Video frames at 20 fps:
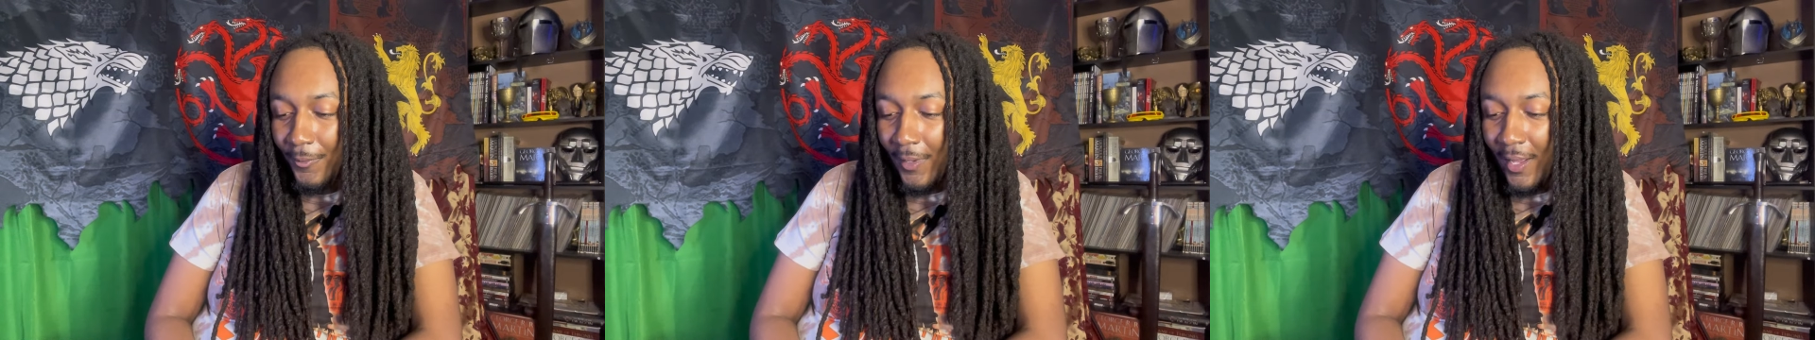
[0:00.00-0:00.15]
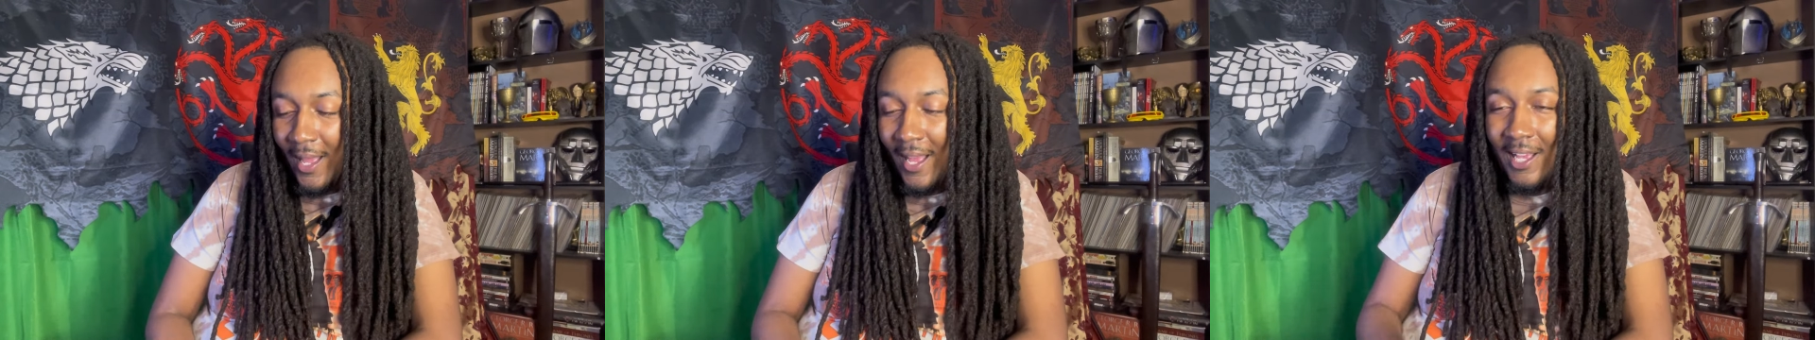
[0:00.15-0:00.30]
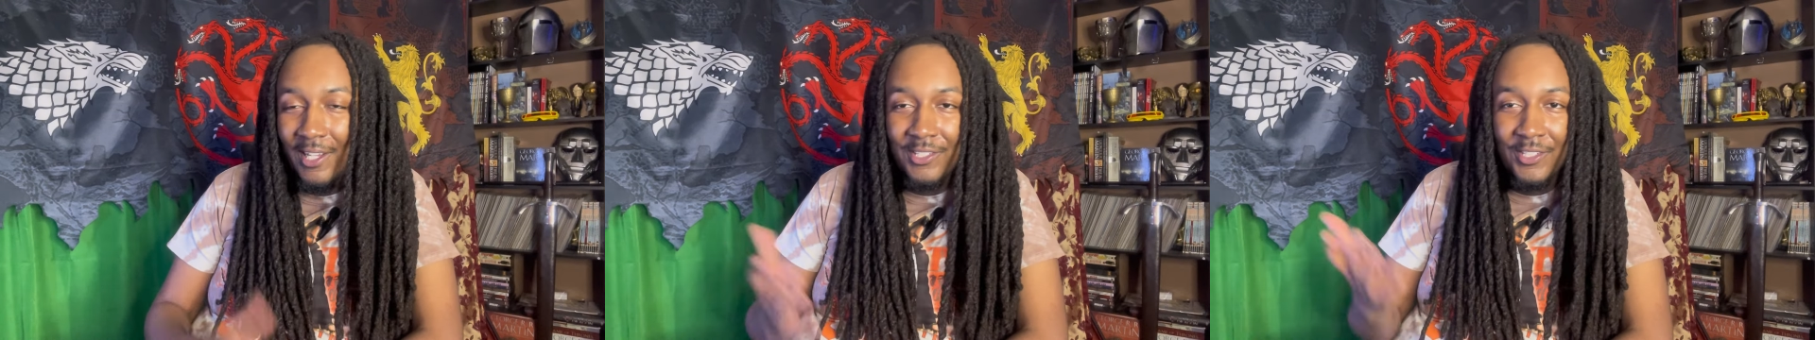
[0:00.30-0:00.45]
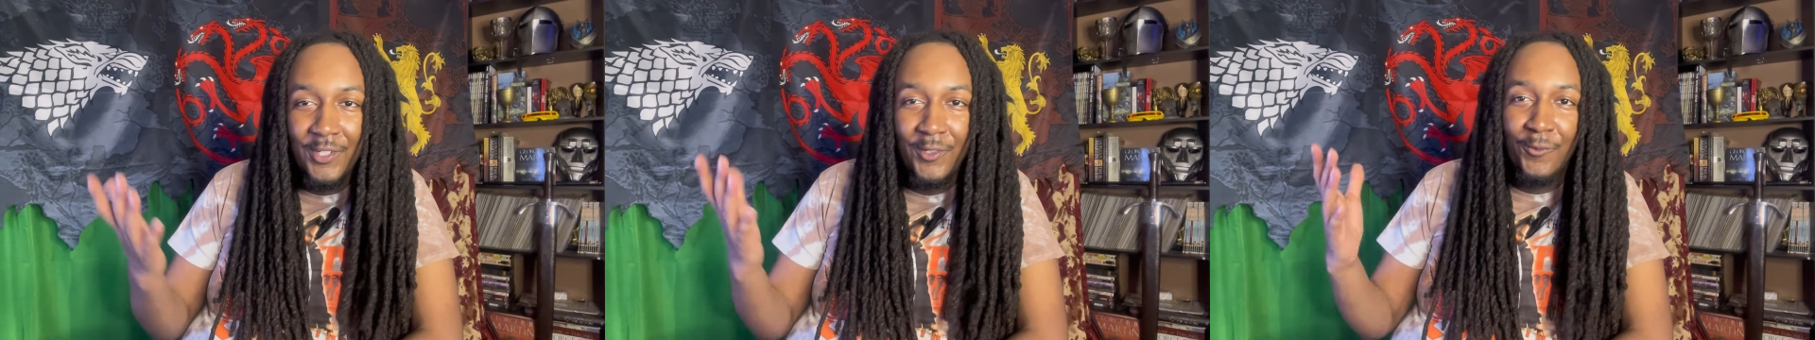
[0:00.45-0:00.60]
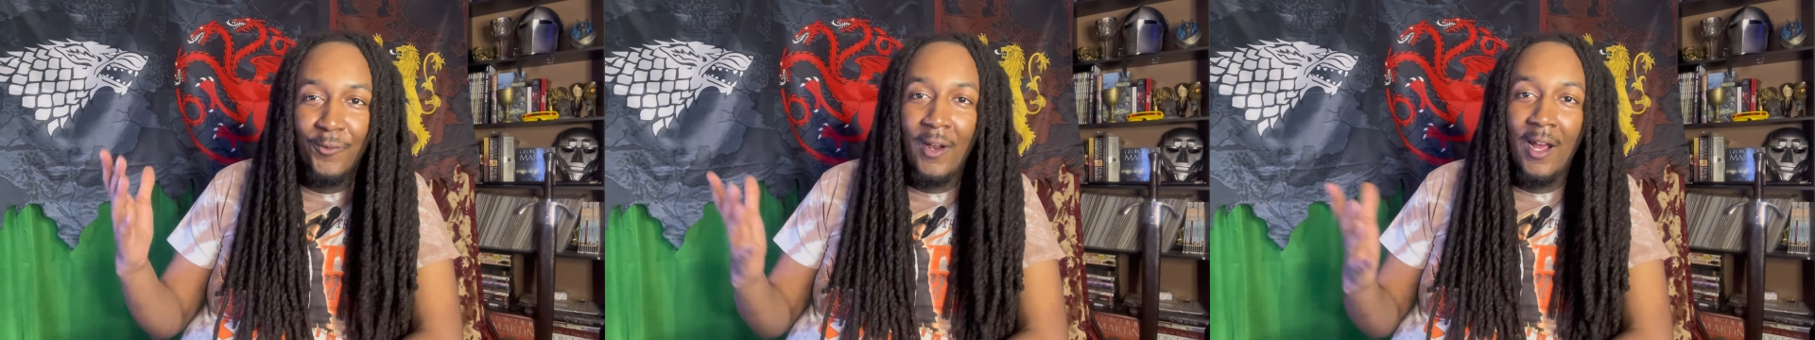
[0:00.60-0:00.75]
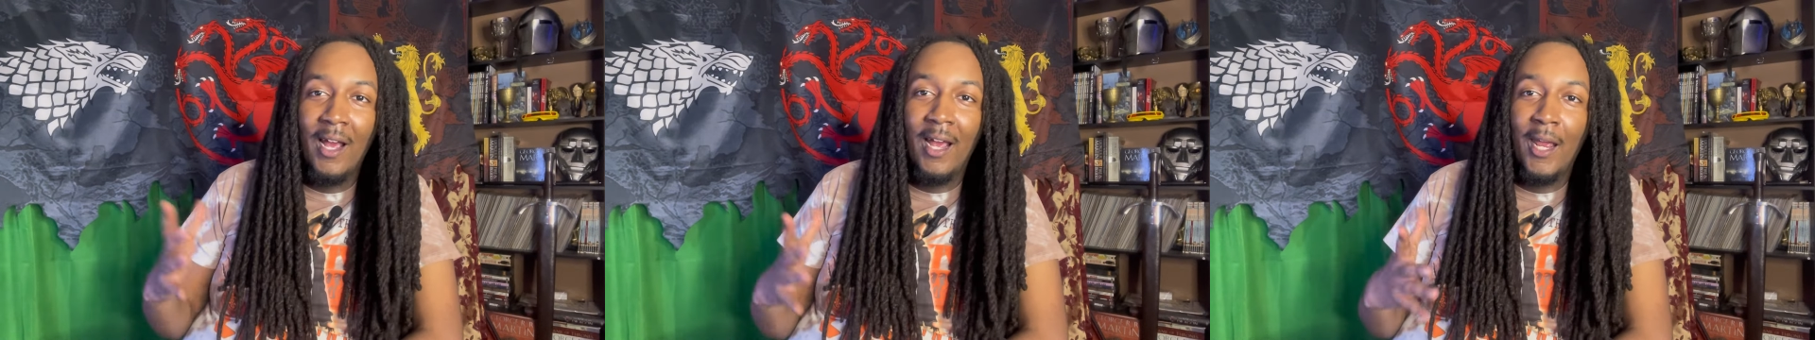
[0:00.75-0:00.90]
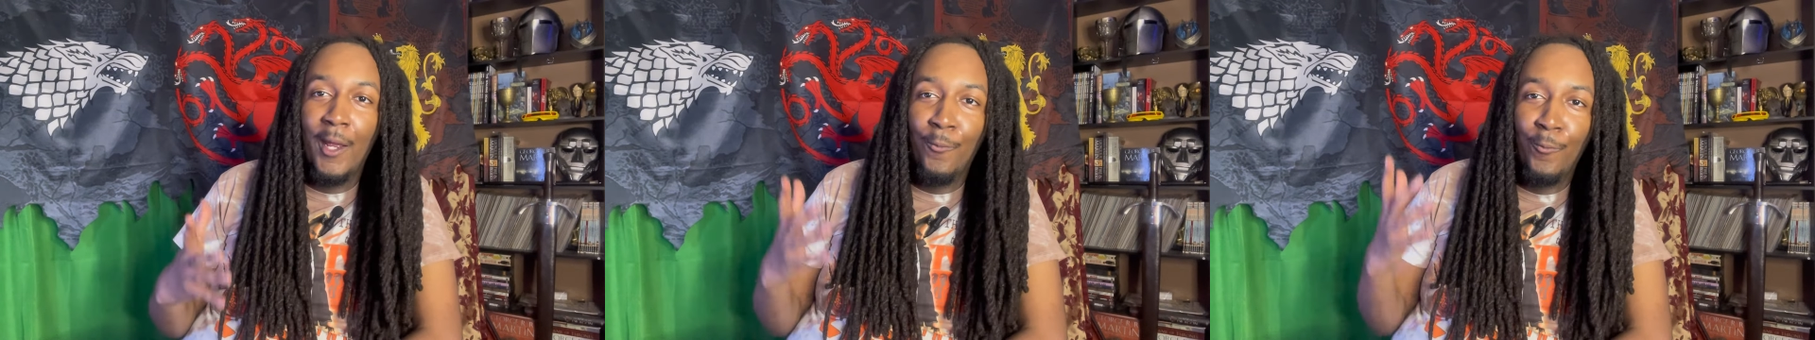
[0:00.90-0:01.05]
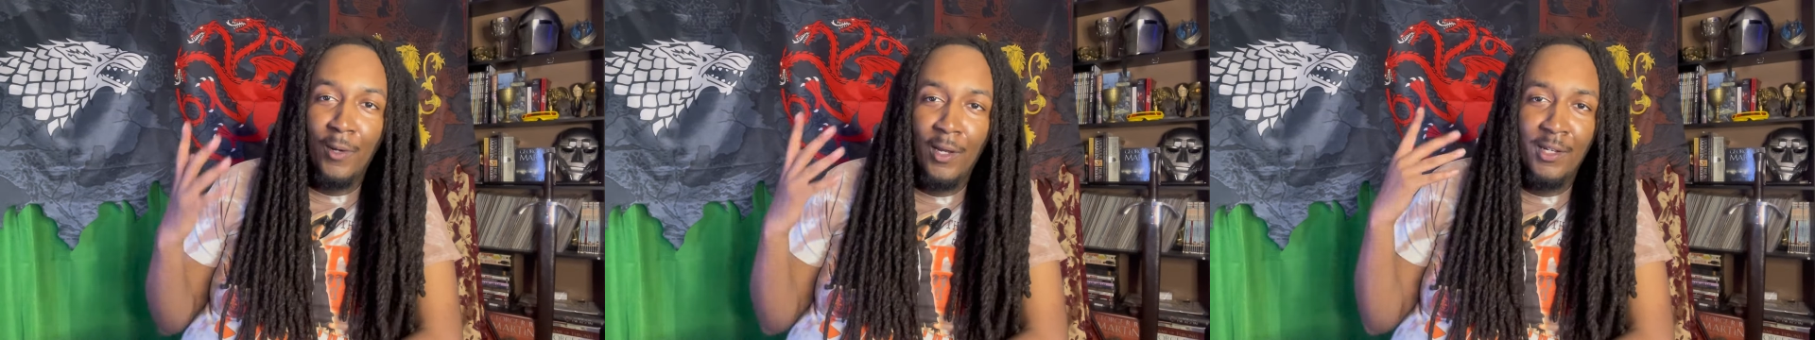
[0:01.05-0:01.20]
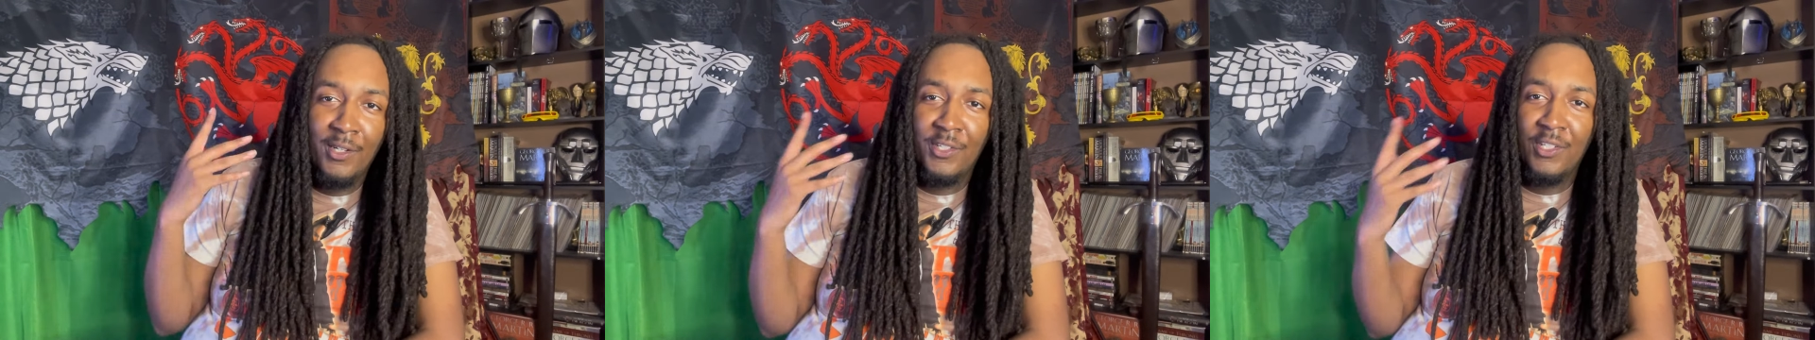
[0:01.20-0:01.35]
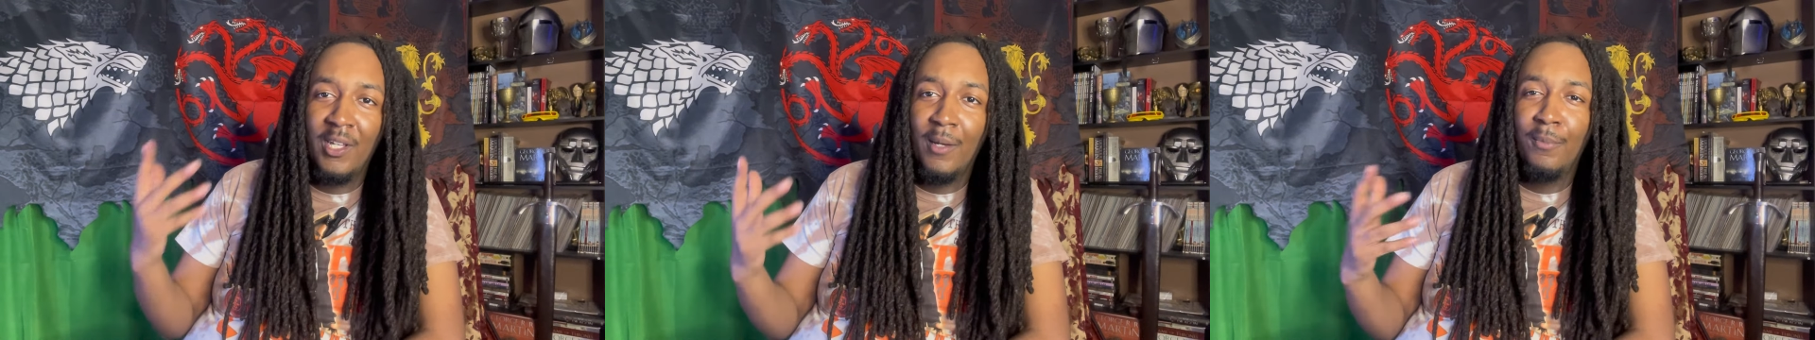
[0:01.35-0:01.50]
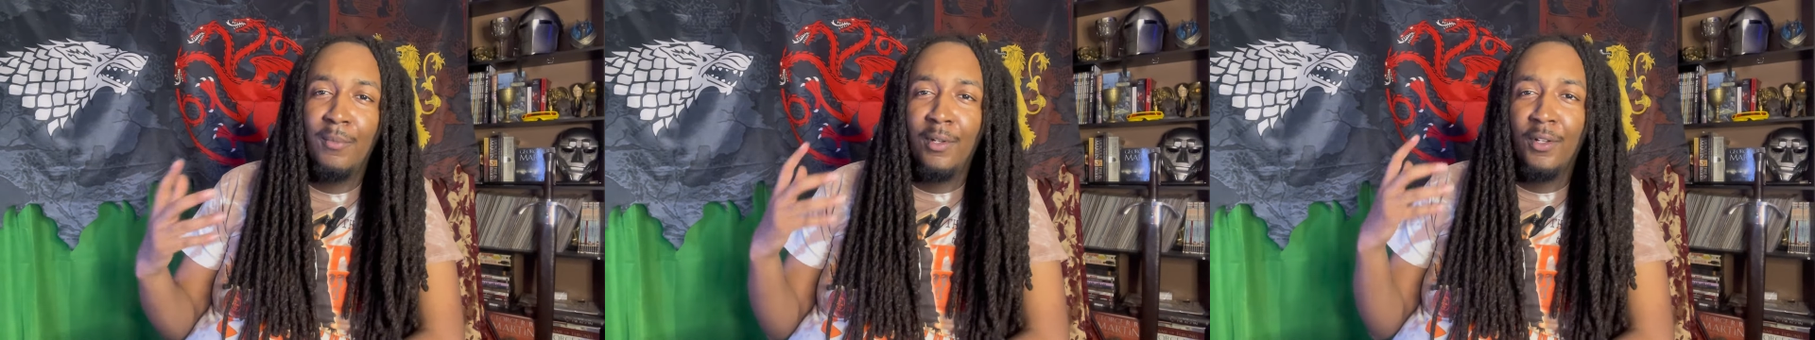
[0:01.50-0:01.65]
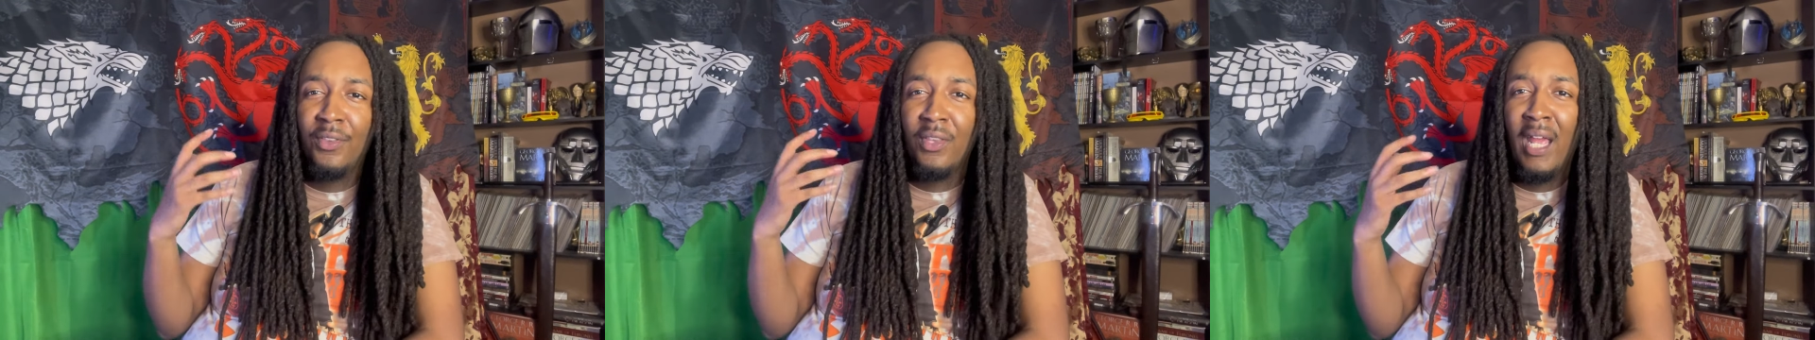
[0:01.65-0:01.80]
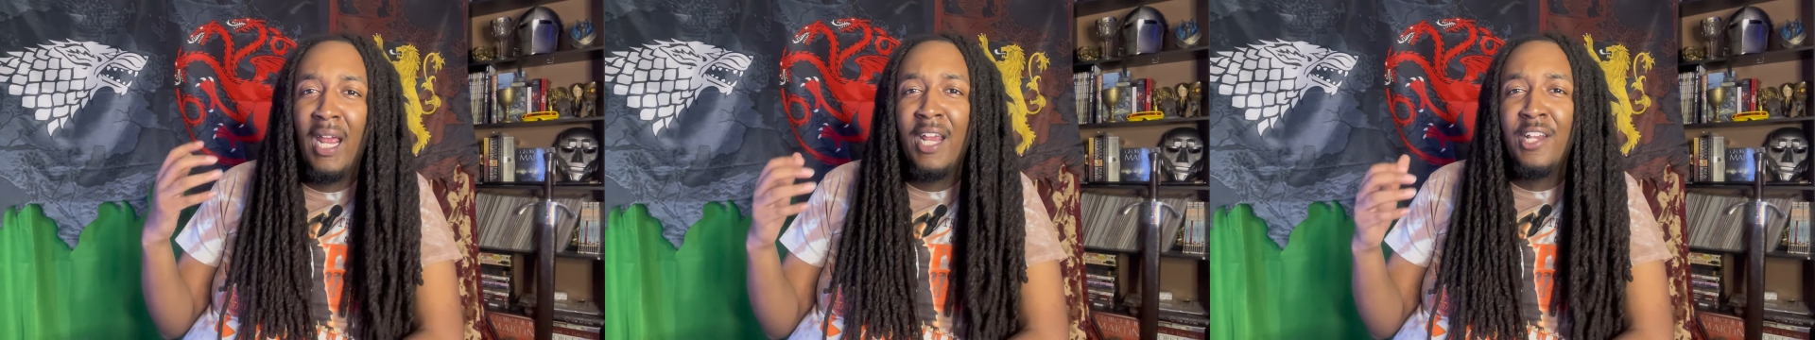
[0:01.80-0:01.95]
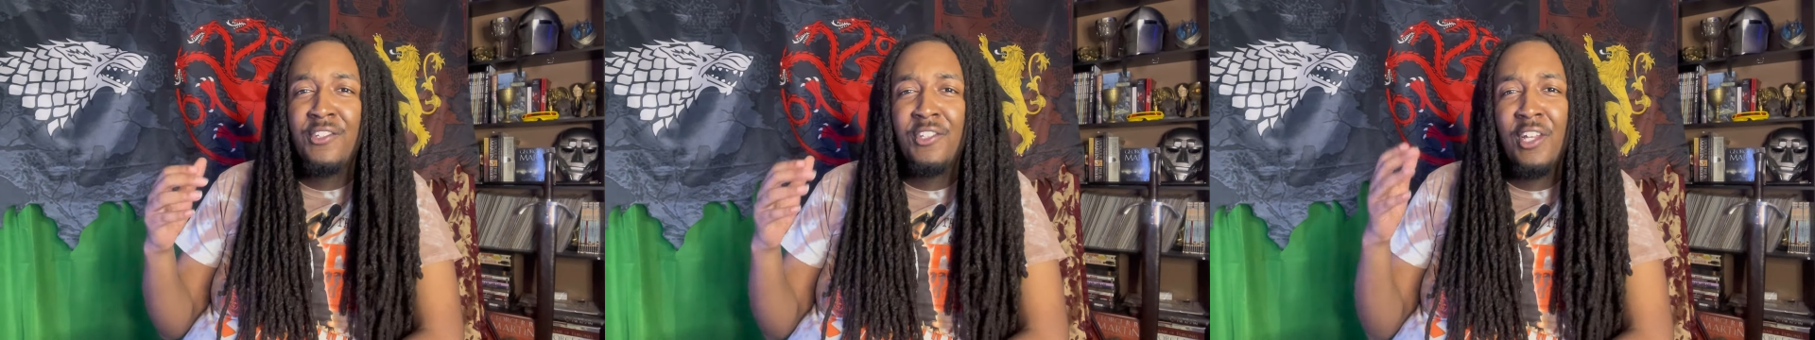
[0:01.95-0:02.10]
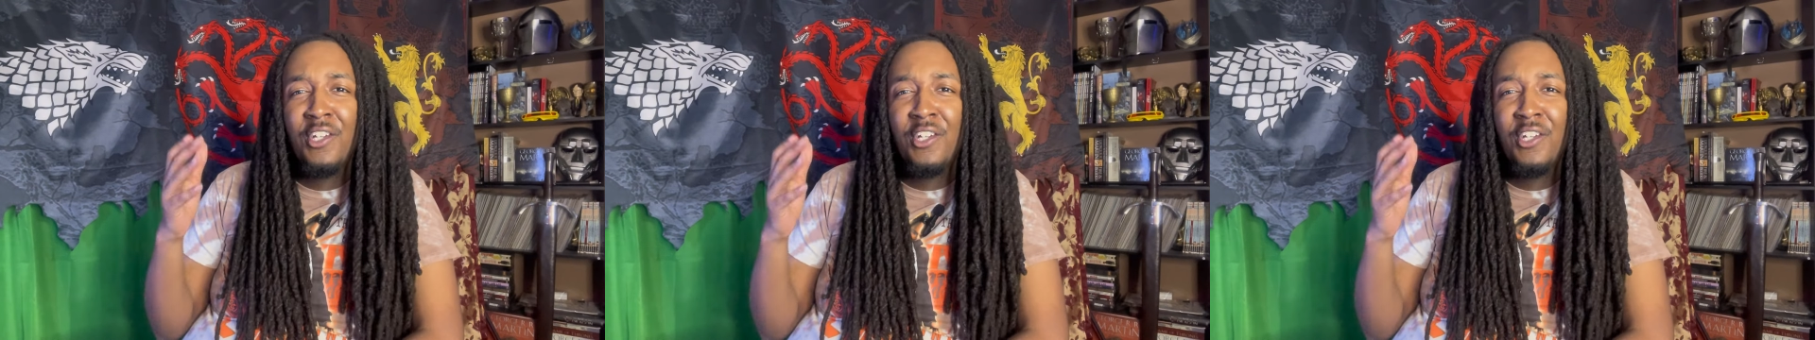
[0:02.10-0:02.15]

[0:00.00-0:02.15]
asking Ryan, what are some of the things